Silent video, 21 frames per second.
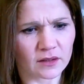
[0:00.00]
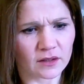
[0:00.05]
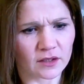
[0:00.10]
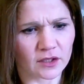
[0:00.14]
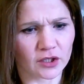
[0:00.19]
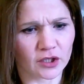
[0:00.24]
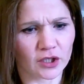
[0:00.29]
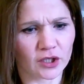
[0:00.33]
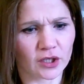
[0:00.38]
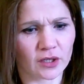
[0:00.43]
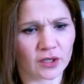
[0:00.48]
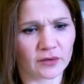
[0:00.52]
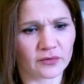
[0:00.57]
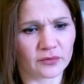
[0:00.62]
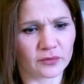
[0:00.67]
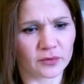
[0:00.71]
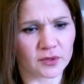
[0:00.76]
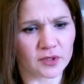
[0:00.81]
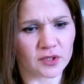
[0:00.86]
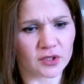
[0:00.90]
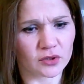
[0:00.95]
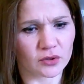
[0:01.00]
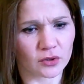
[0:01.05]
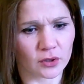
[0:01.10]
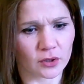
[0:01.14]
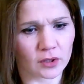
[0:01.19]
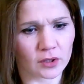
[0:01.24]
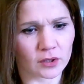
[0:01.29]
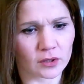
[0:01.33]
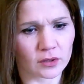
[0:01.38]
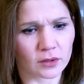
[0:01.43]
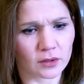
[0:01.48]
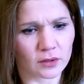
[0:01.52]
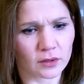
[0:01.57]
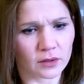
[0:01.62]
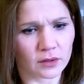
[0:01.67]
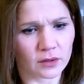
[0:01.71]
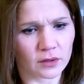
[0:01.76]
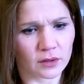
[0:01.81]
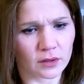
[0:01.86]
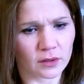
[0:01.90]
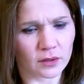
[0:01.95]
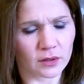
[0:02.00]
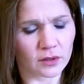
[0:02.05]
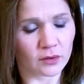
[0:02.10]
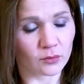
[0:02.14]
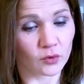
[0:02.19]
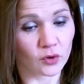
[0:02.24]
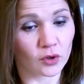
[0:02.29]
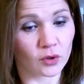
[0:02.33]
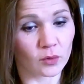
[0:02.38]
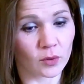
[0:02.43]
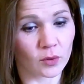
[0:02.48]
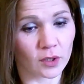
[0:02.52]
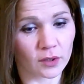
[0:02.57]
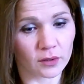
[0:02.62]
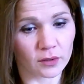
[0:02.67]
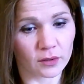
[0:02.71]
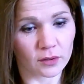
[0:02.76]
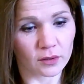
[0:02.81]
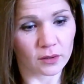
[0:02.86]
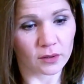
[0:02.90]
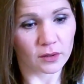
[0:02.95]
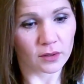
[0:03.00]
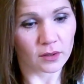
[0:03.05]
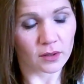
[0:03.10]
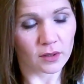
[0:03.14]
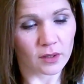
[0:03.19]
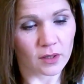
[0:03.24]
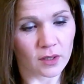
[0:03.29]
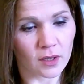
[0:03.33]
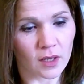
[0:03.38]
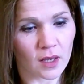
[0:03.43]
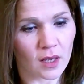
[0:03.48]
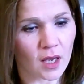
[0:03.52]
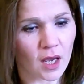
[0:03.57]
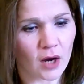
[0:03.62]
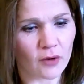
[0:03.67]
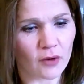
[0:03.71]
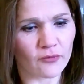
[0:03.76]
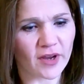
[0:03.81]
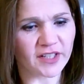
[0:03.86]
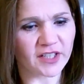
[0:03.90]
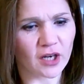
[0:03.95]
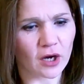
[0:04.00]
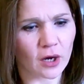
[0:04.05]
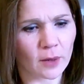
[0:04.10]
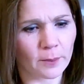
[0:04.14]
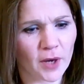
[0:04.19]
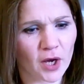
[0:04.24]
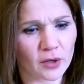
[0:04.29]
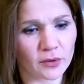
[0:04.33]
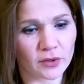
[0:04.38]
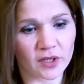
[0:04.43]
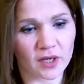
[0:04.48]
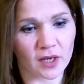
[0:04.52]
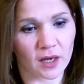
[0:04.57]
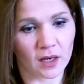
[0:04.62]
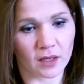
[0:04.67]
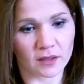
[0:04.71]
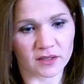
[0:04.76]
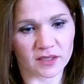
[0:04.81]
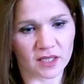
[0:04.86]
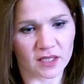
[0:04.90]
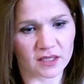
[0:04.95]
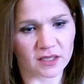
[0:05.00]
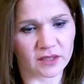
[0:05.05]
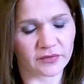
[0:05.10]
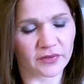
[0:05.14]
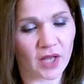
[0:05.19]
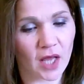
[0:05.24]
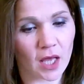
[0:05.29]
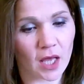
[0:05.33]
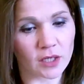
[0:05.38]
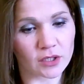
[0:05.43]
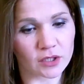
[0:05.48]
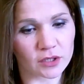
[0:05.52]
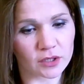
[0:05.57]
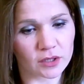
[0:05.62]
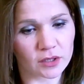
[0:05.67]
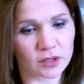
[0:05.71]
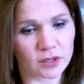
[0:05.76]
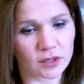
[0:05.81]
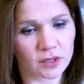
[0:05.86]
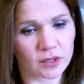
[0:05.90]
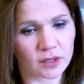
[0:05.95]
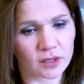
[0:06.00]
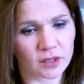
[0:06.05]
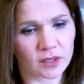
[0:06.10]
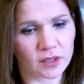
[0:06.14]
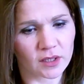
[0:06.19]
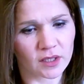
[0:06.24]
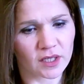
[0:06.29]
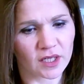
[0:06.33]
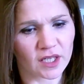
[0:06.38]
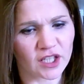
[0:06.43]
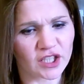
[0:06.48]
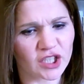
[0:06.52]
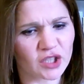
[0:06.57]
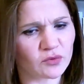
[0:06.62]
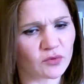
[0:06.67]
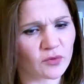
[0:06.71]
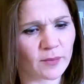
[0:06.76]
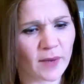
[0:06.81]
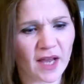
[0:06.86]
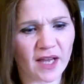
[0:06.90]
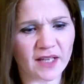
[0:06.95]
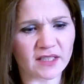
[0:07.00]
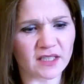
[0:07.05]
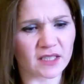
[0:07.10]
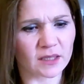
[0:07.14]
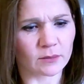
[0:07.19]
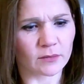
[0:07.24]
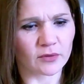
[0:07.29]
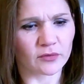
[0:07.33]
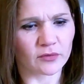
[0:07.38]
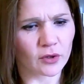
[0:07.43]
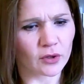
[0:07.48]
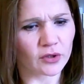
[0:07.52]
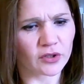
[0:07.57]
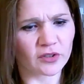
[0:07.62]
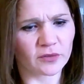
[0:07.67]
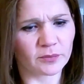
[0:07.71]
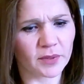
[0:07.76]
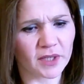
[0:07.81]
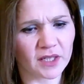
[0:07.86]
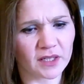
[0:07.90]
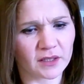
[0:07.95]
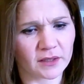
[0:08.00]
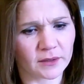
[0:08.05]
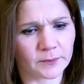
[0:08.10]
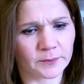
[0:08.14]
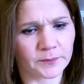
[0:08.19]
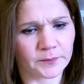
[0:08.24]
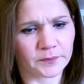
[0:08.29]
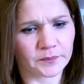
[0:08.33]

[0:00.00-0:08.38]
The nerve was struck. The raw one. A red-hot poker on tender flesh. She'd reminded him of what could have been,